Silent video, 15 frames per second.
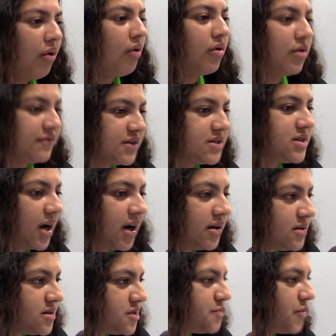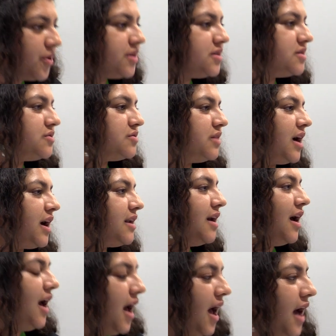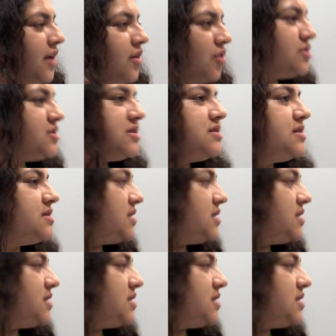All of the science is pointing to that, and not just the